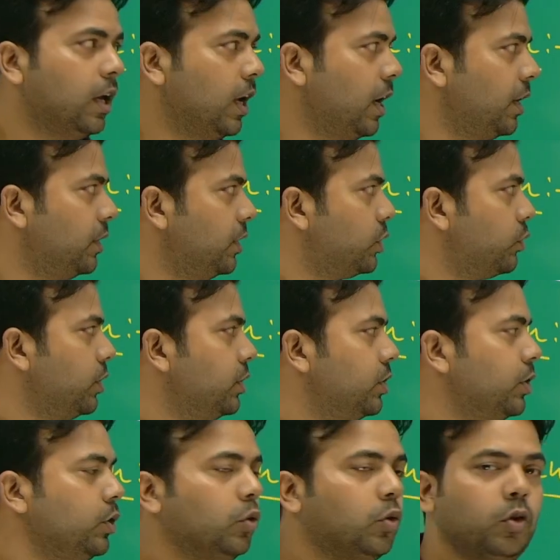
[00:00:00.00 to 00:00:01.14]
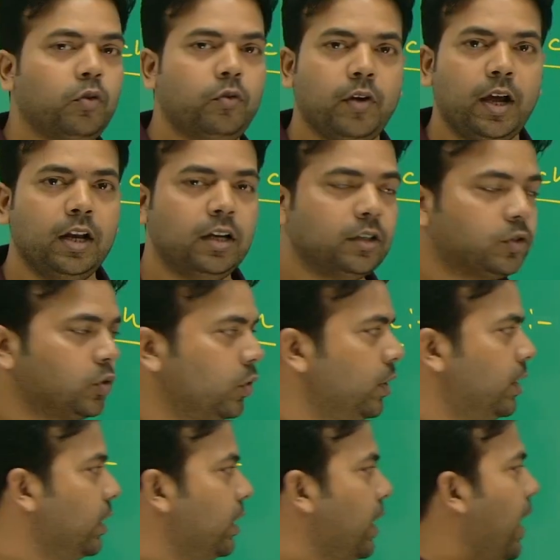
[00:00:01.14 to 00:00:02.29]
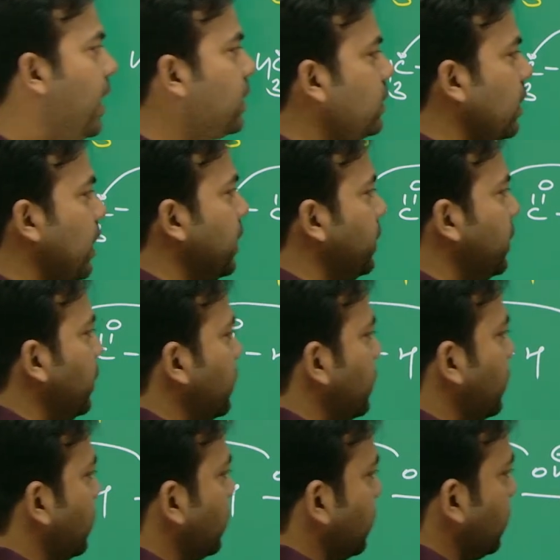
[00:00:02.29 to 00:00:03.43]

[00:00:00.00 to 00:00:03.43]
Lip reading: and this one is a nucleophile, so it attacks like this